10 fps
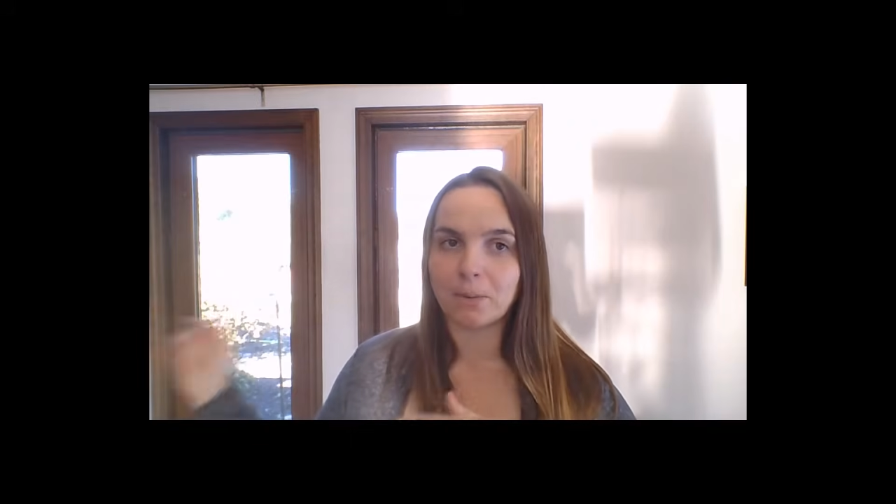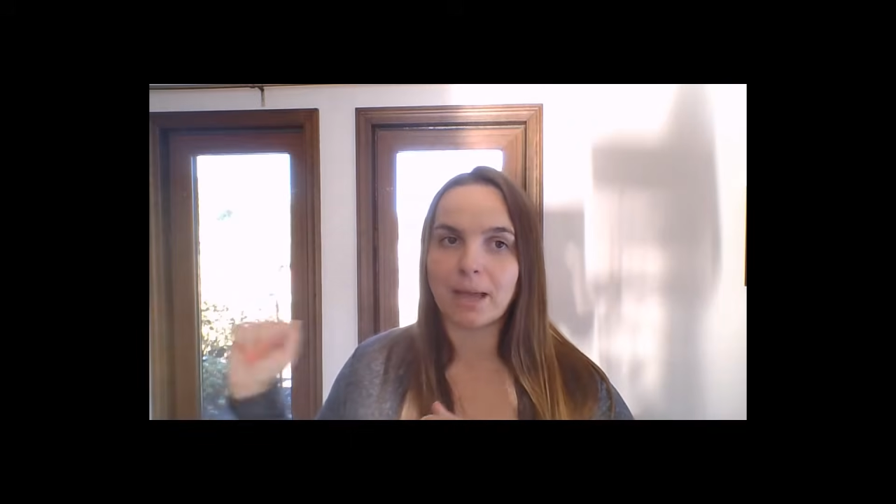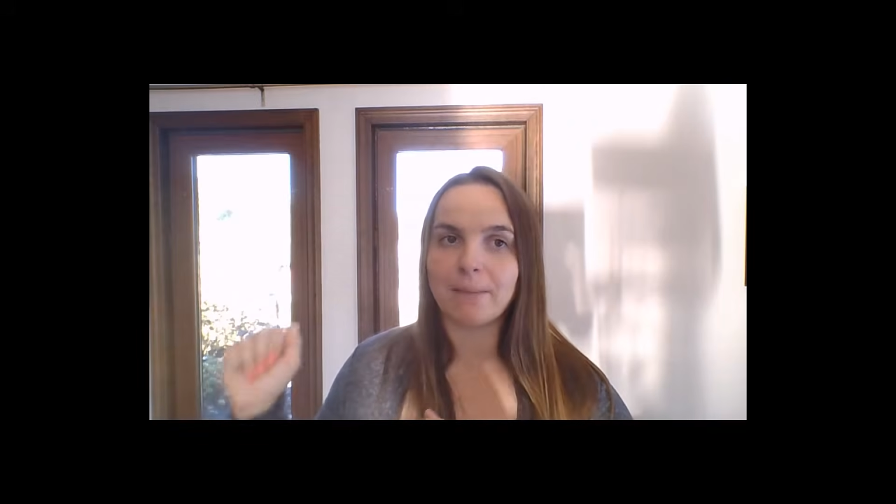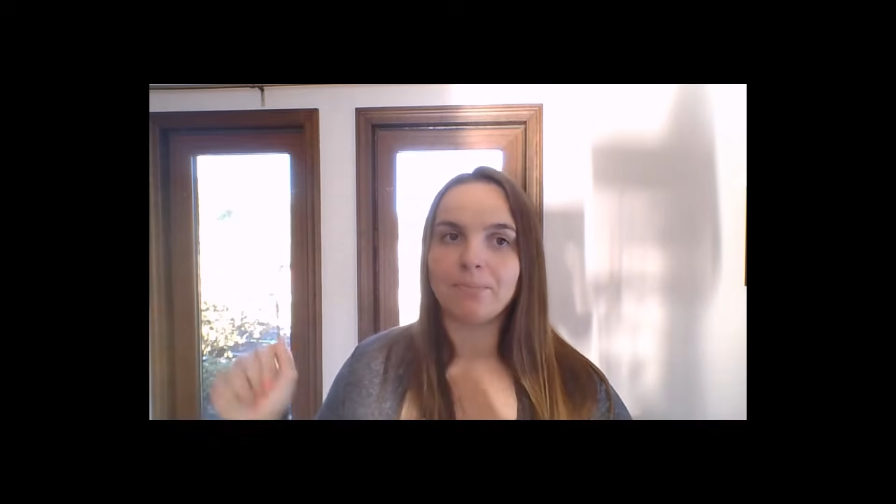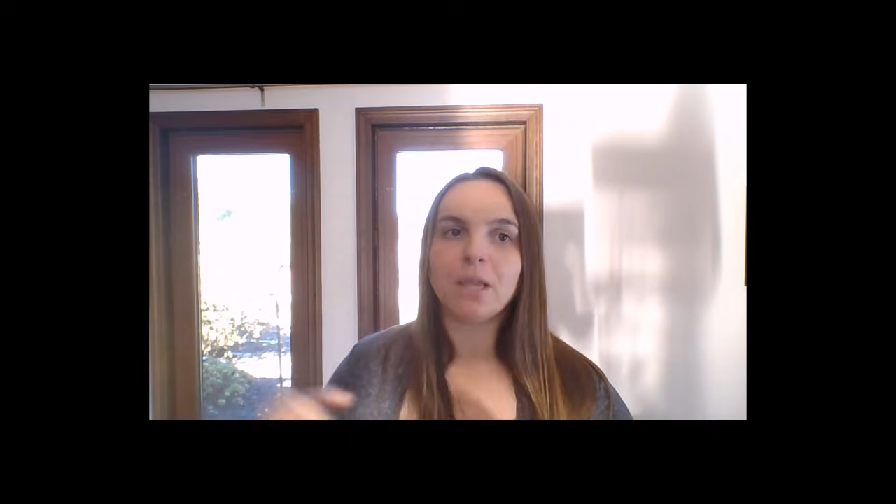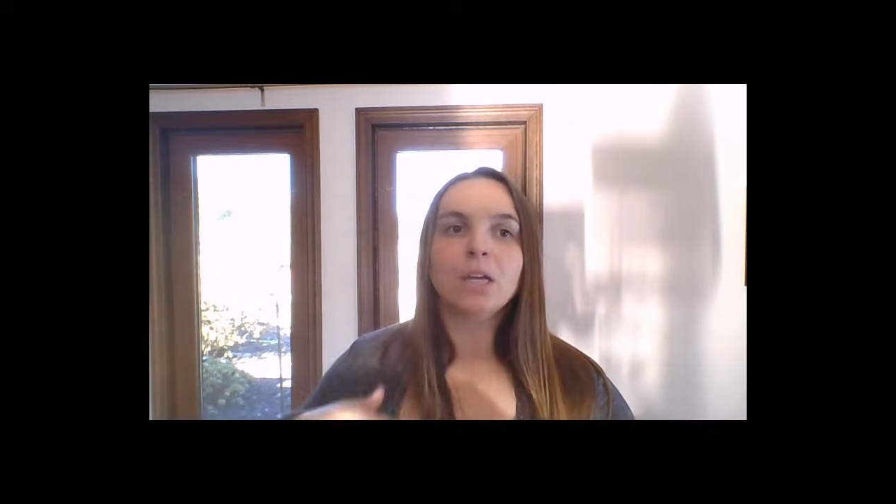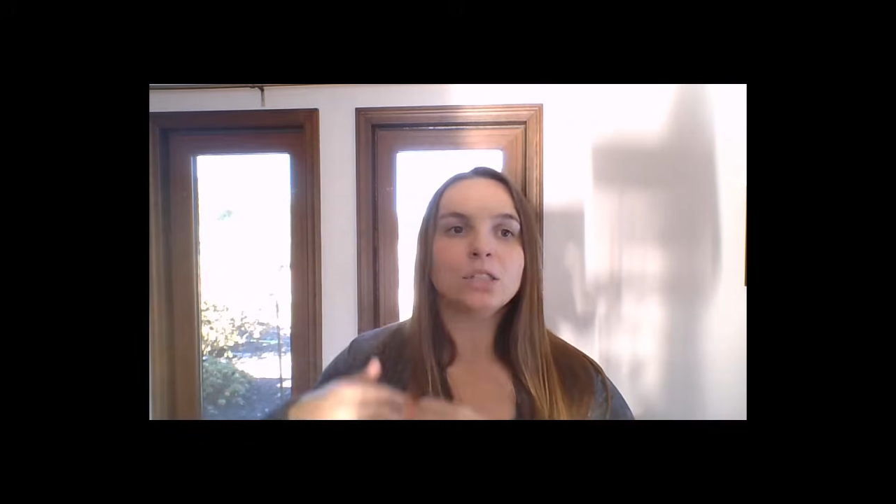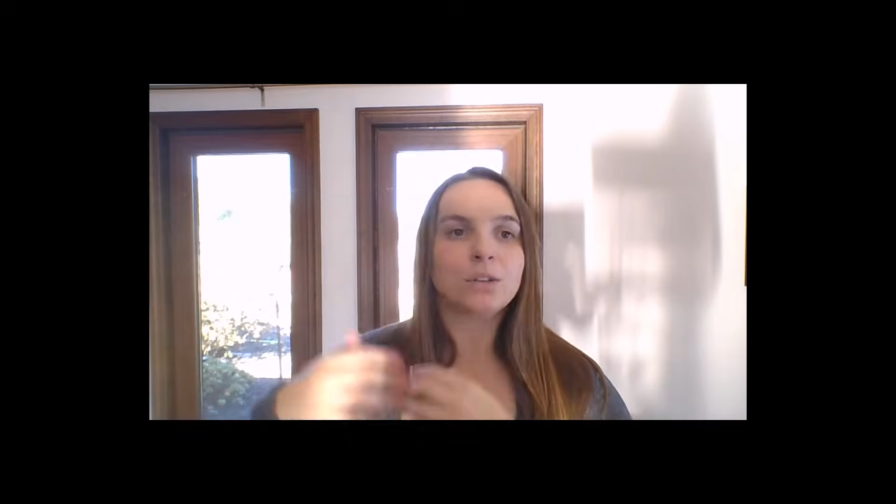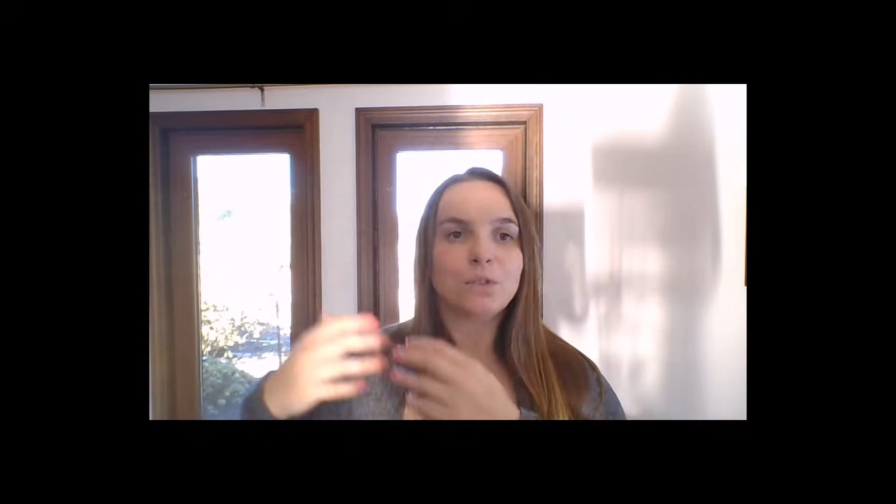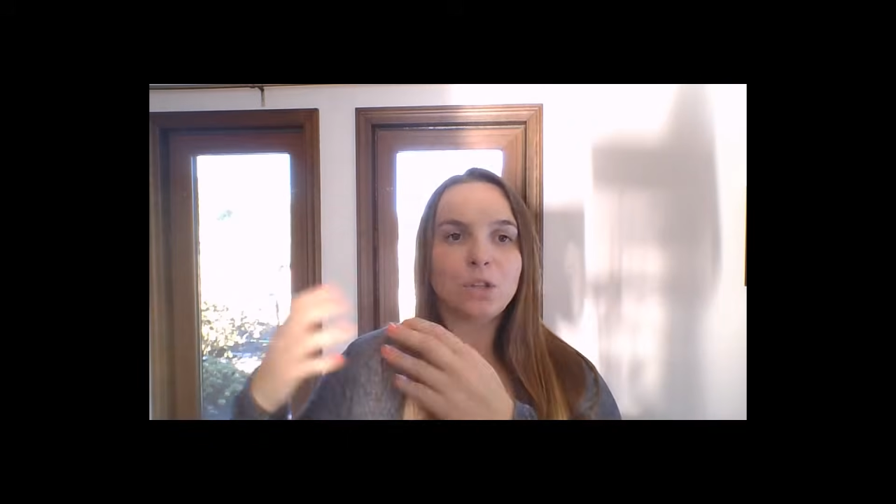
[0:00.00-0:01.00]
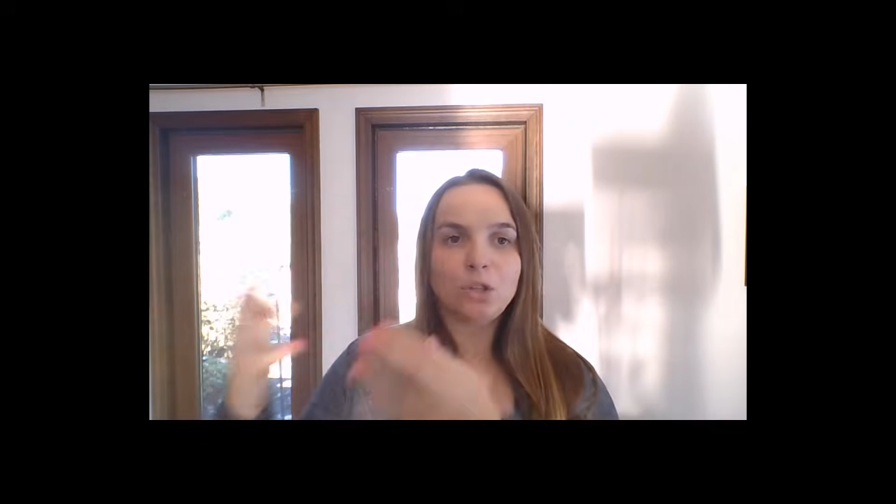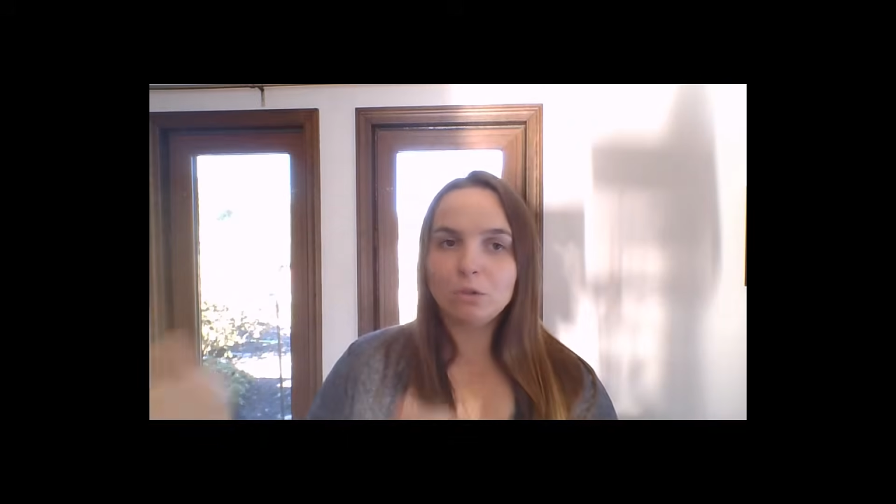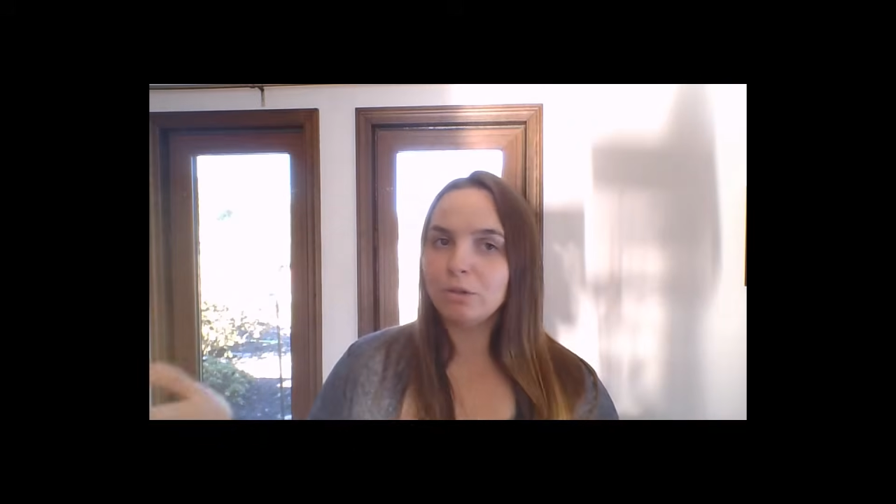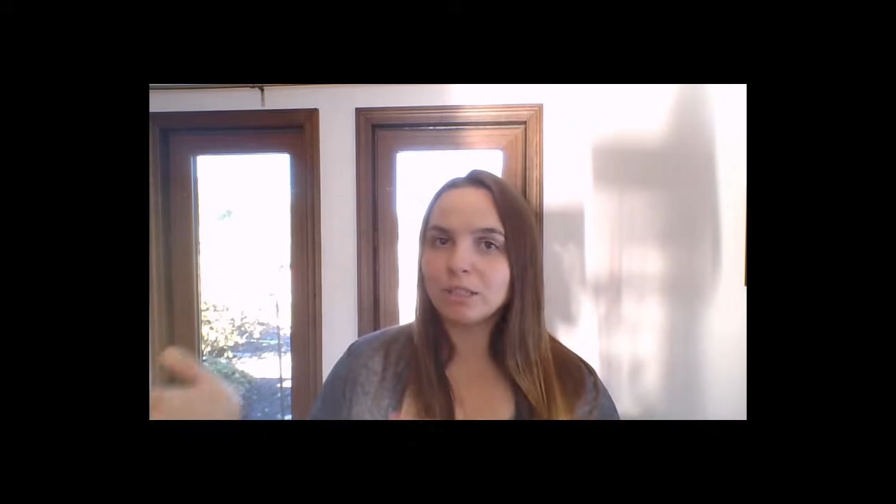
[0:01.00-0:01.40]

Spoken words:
Okay? So if you do